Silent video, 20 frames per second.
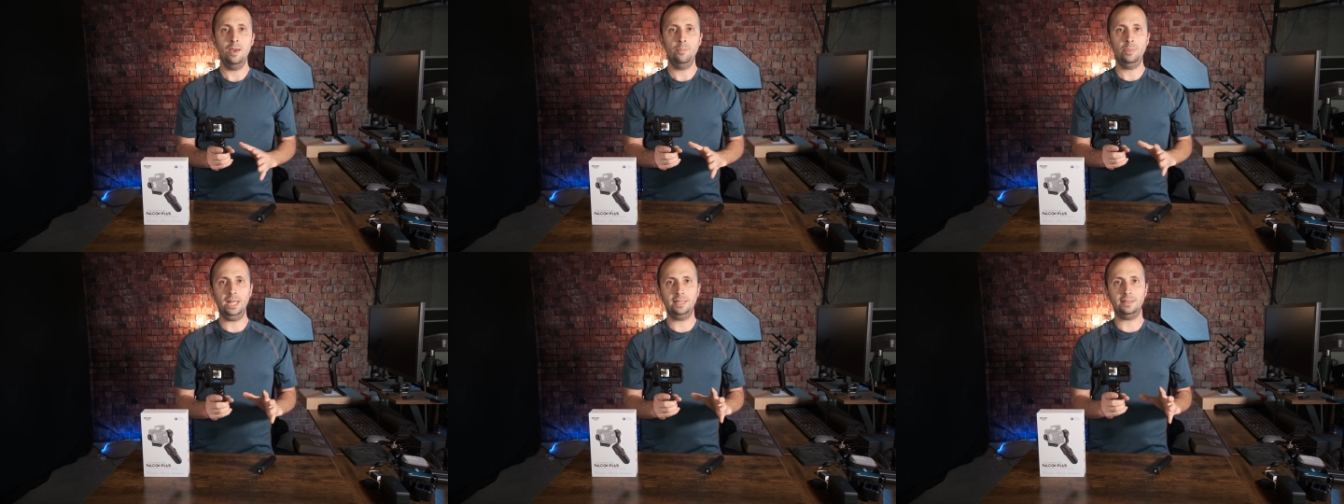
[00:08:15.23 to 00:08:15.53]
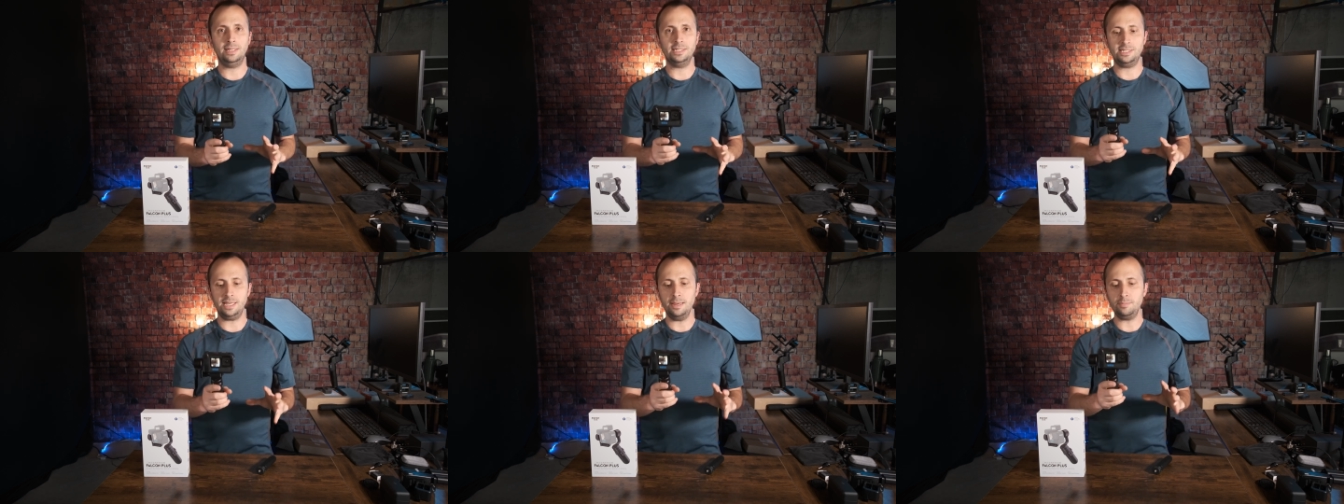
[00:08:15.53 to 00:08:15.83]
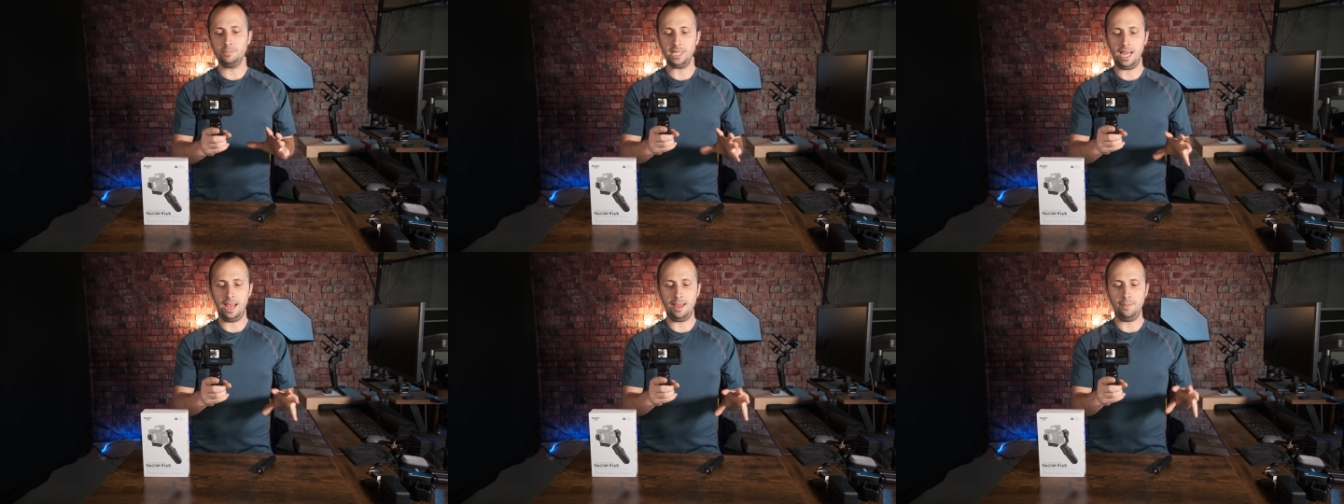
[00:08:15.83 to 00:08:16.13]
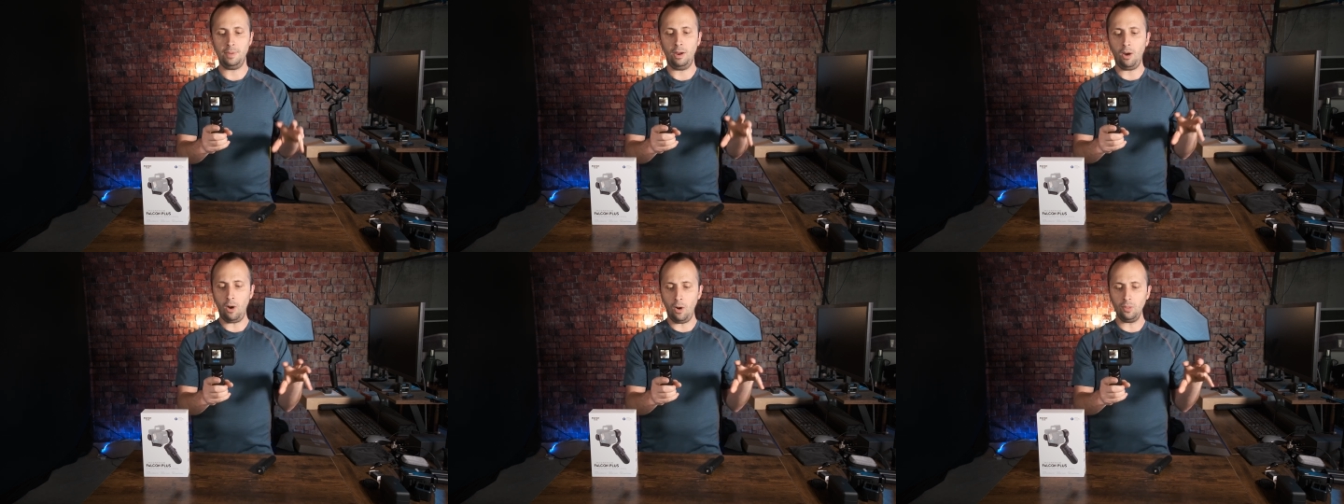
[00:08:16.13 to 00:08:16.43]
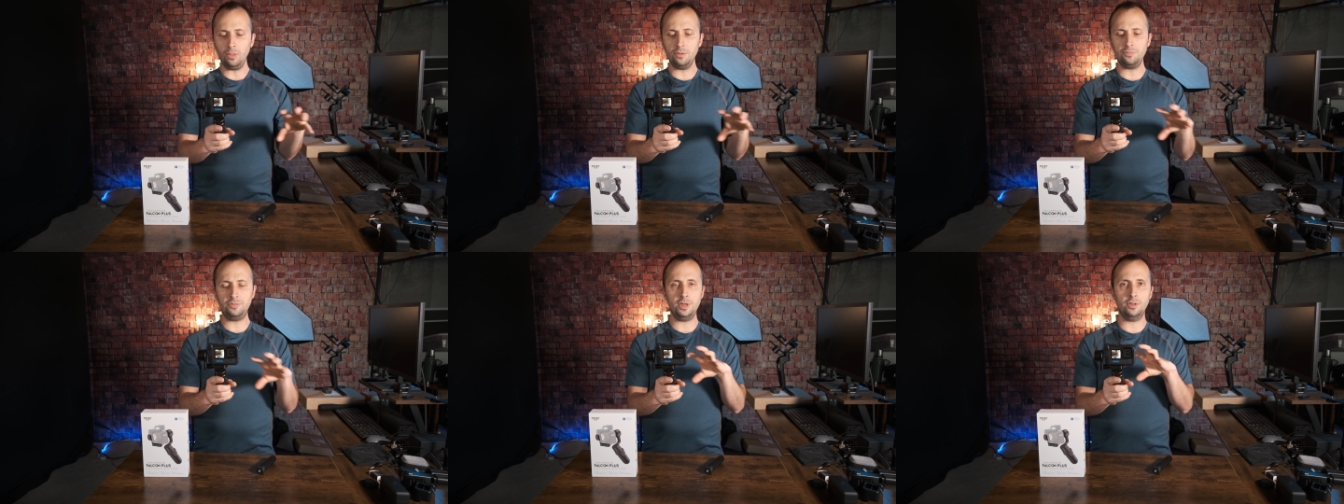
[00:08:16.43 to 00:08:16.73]
but at the same time,
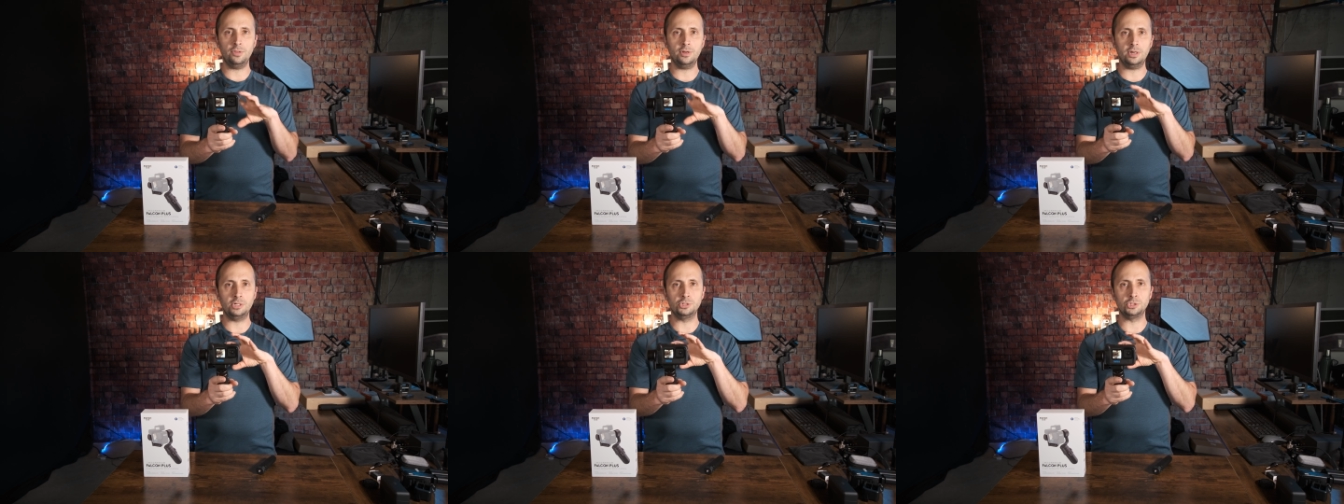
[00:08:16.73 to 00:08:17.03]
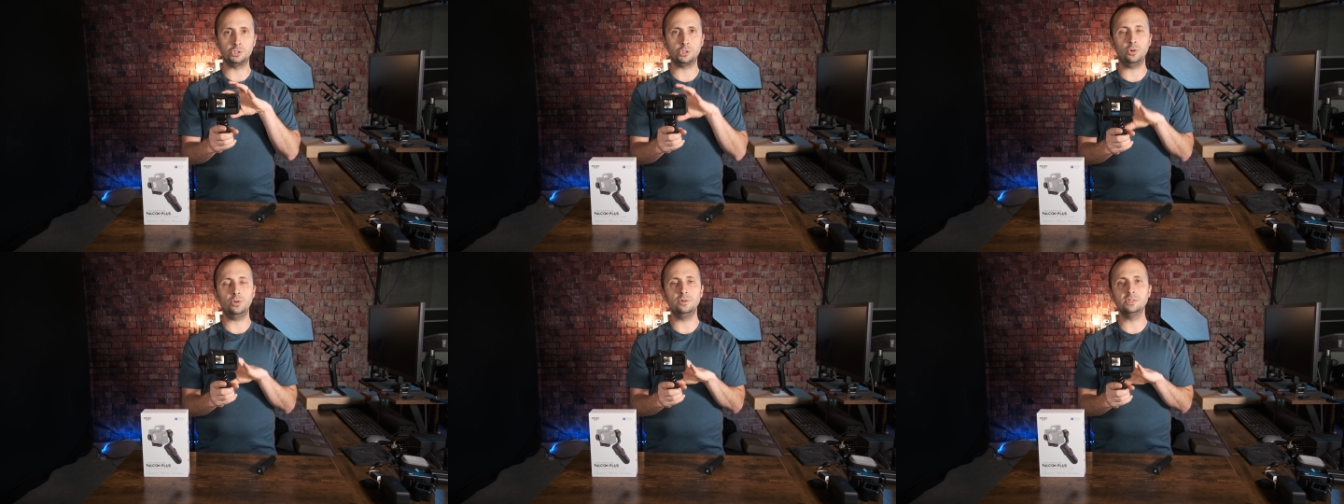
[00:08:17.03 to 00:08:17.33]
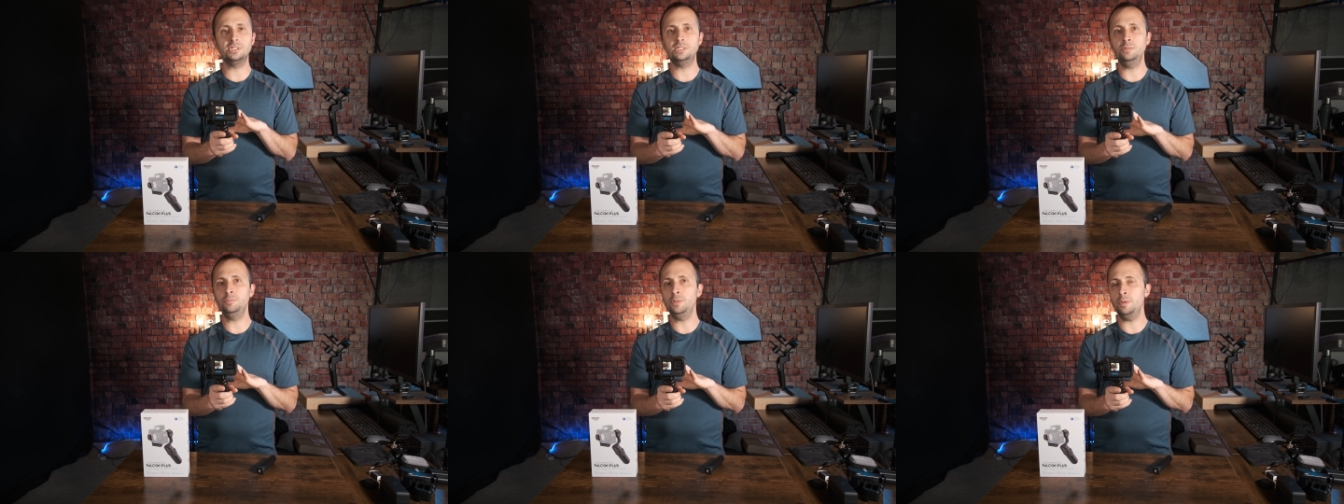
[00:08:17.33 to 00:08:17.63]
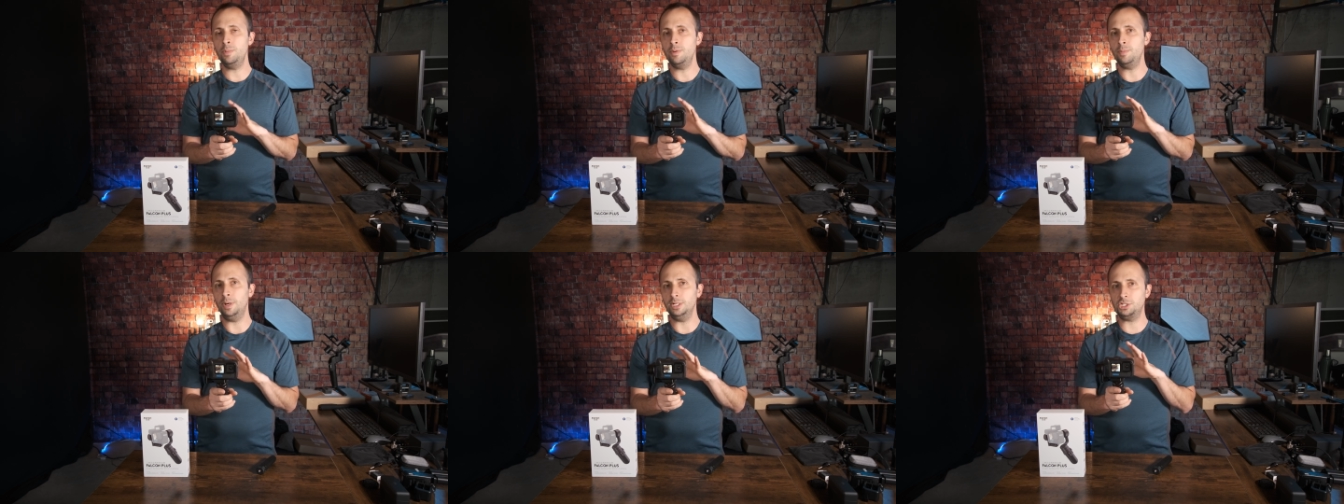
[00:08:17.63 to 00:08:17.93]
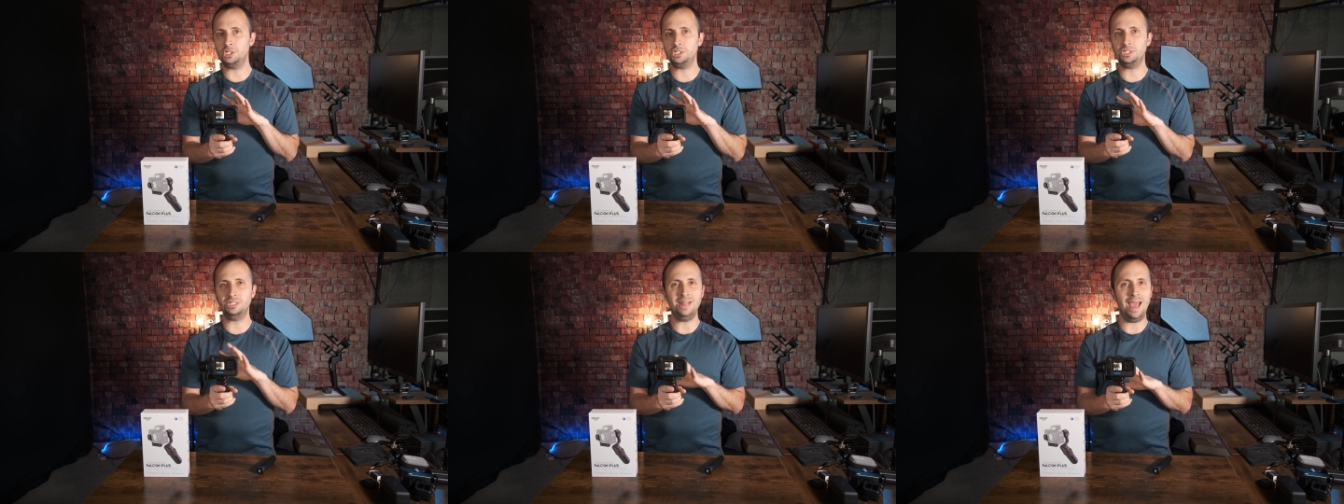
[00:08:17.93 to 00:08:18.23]
all of the other controls seem to be
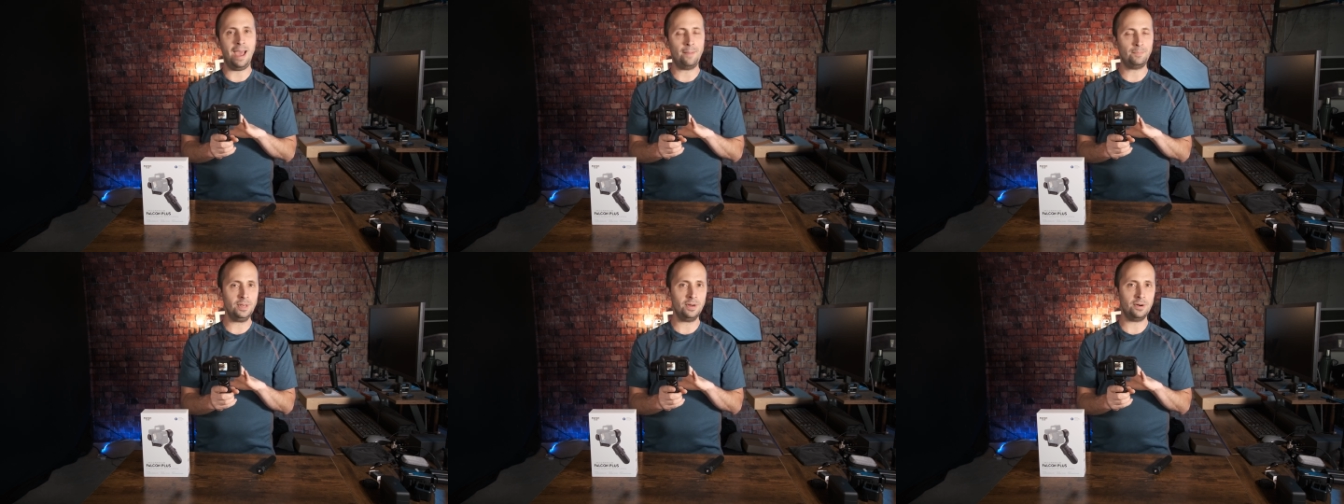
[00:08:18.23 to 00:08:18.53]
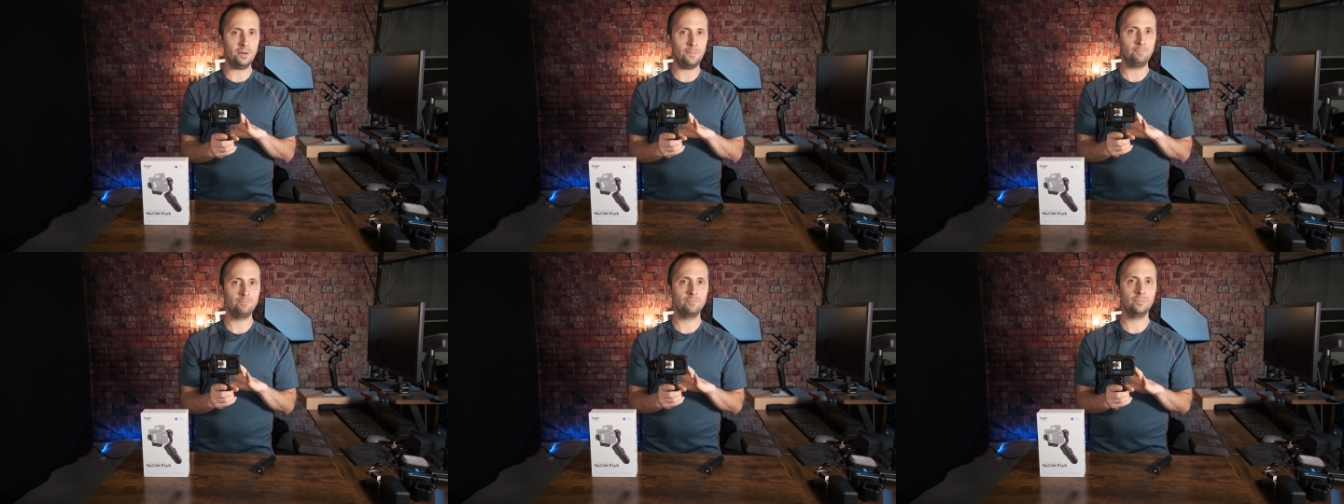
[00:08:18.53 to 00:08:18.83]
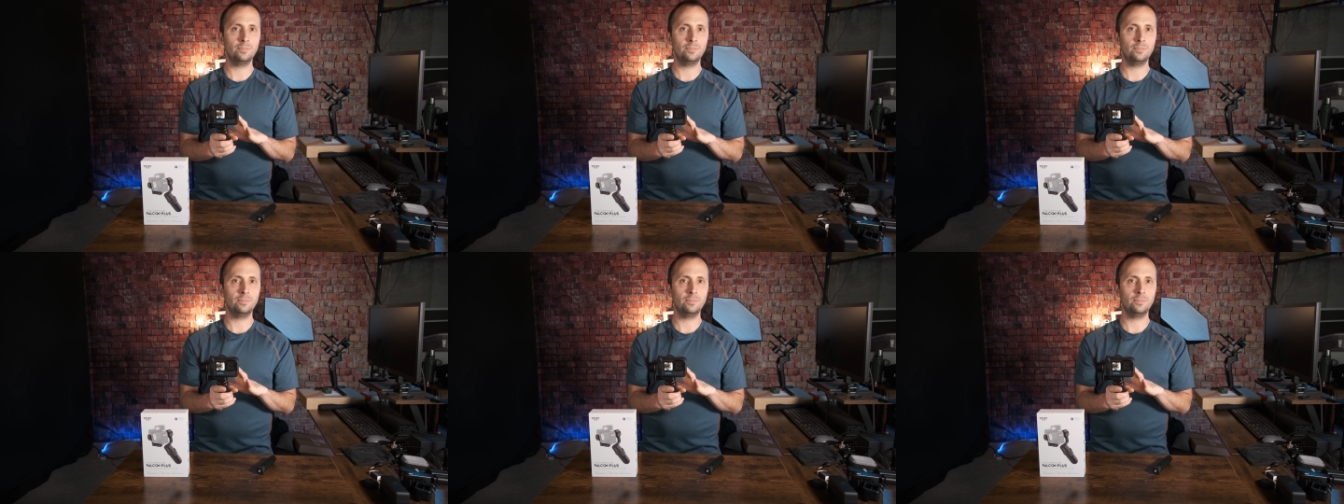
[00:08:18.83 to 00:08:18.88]
much snappier